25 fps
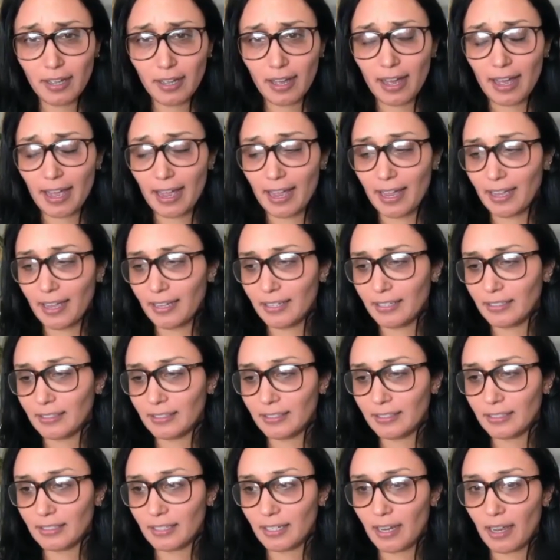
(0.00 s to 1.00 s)

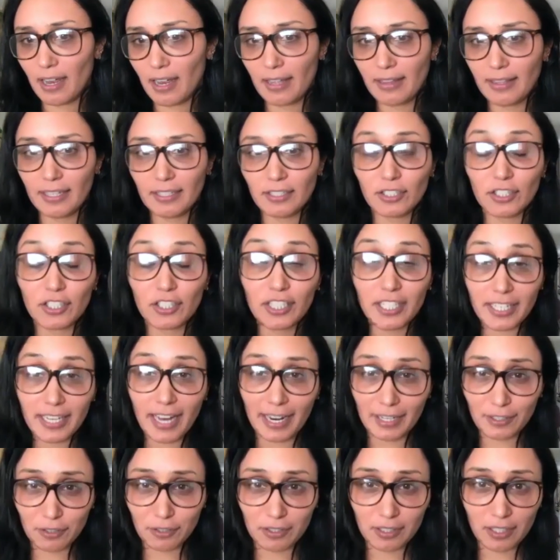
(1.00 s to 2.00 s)
And then she
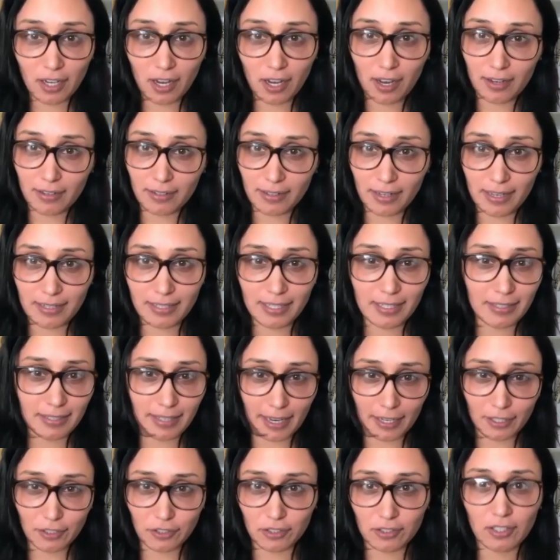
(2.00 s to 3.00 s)
actually got a
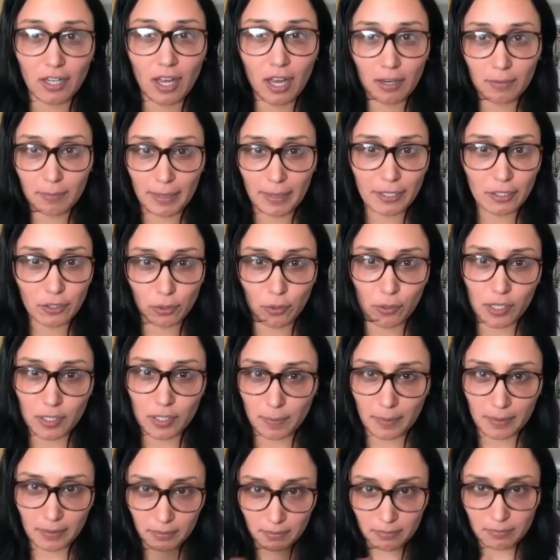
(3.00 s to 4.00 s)
C-section, not by choice,
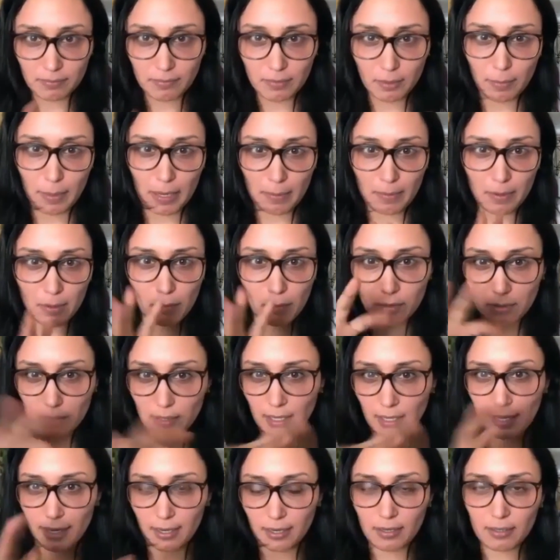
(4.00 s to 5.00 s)
but the baby was
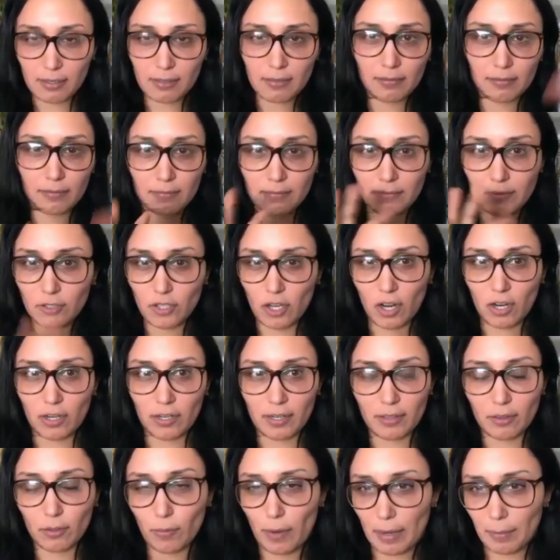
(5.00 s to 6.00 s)
like not in
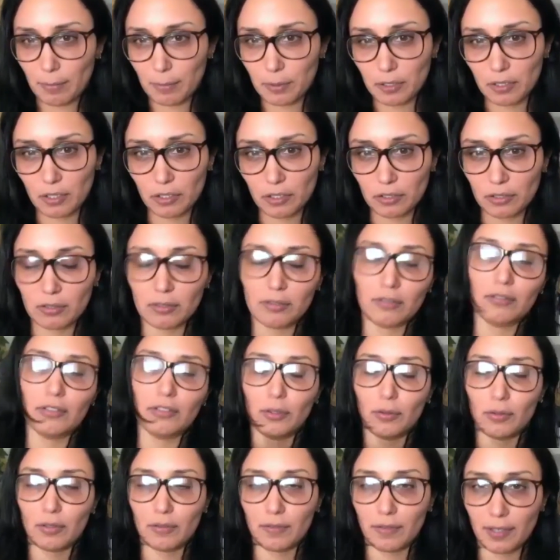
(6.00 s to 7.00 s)
the right positions, and she
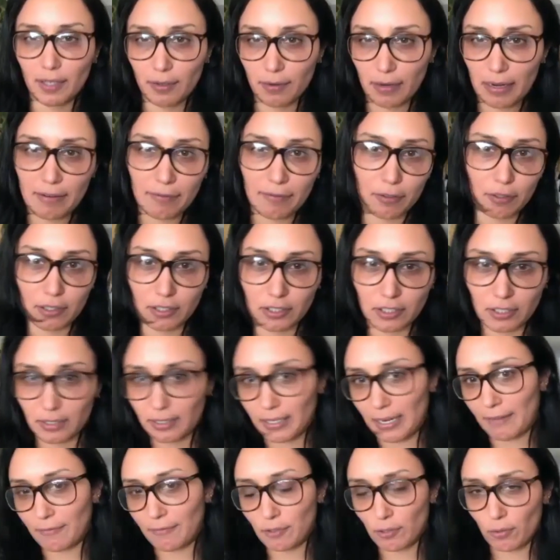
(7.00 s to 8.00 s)
was very grateful that she didn't
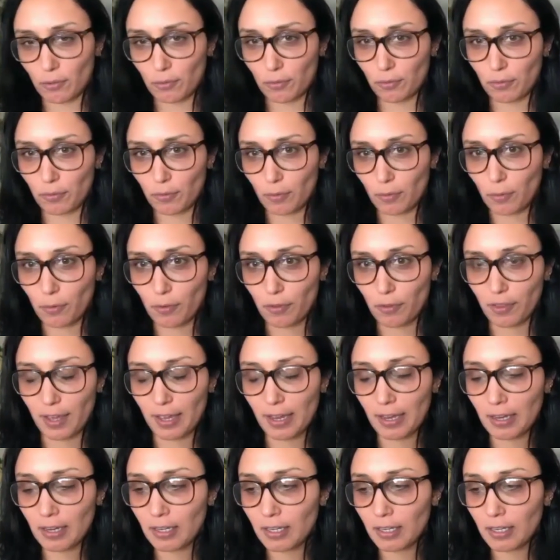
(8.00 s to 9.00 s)
have to go through the whole
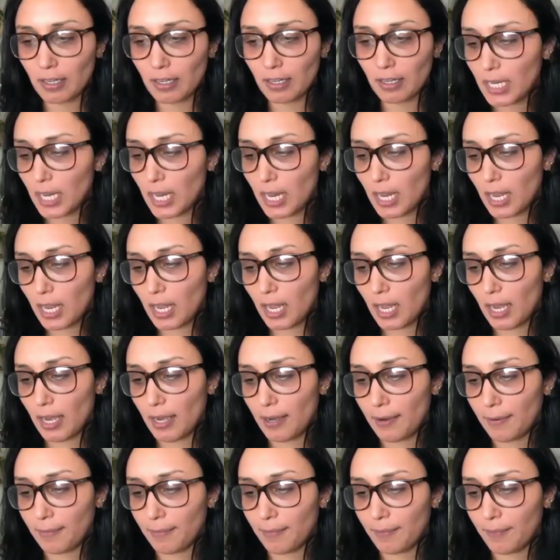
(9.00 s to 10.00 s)
thing.
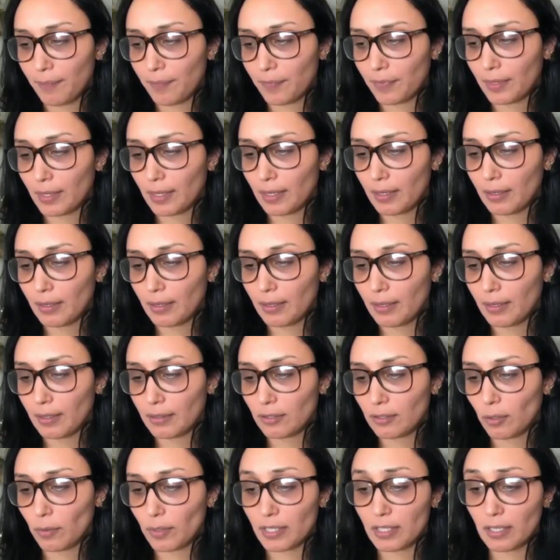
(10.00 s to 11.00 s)
Um,
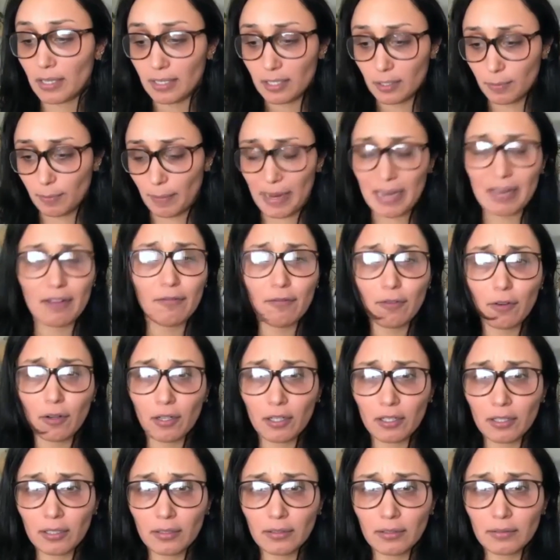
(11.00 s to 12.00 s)
so it's
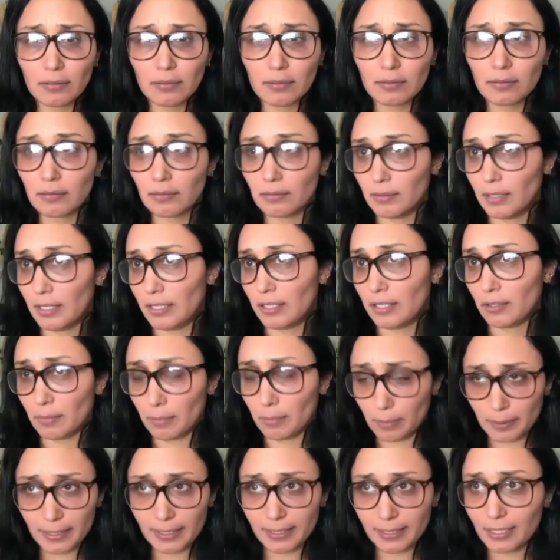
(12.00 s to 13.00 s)
painful. It
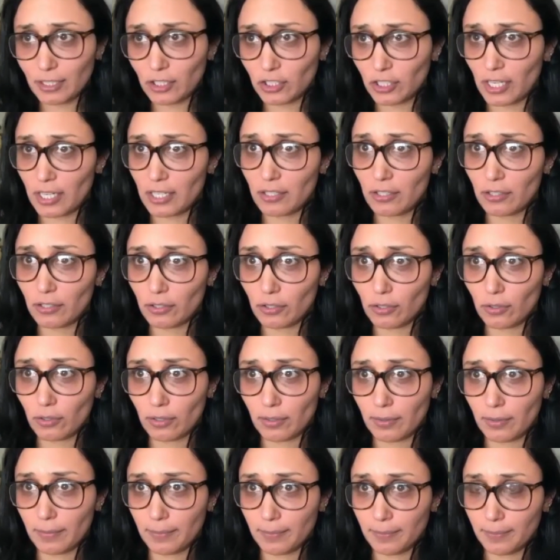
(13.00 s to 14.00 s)
completely changes
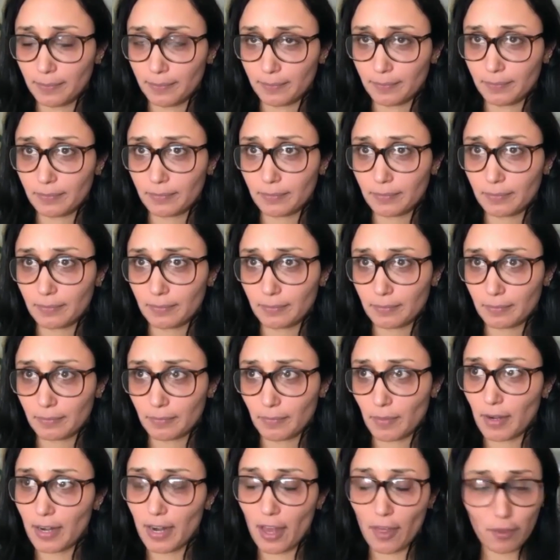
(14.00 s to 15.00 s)
your
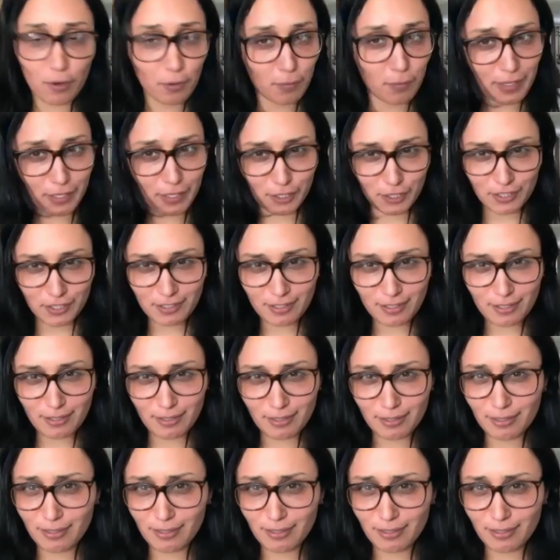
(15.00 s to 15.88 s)
nether regions.